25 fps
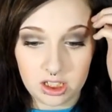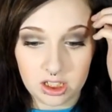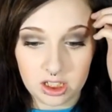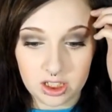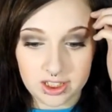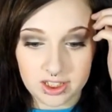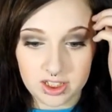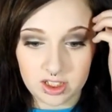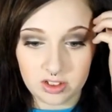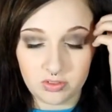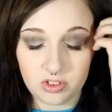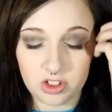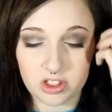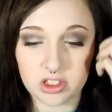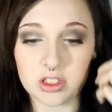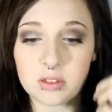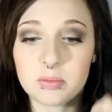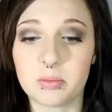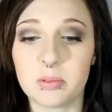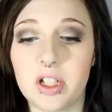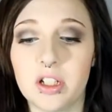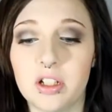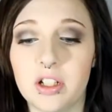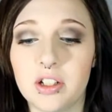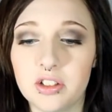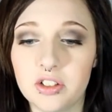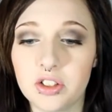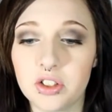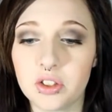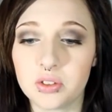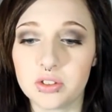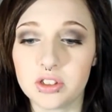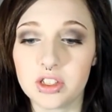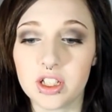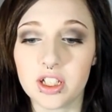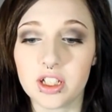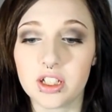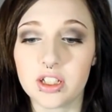kind of explaining to
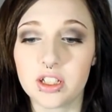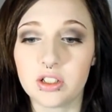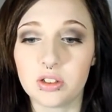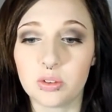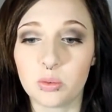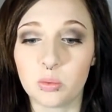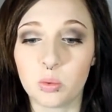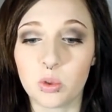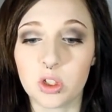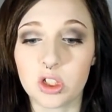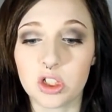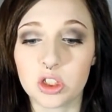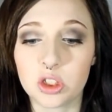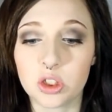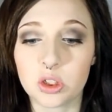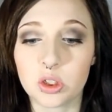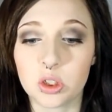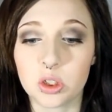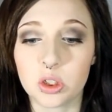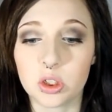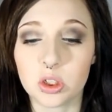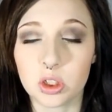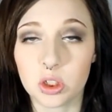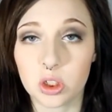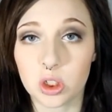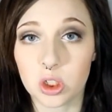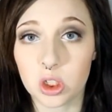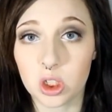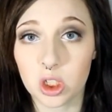you guys what certain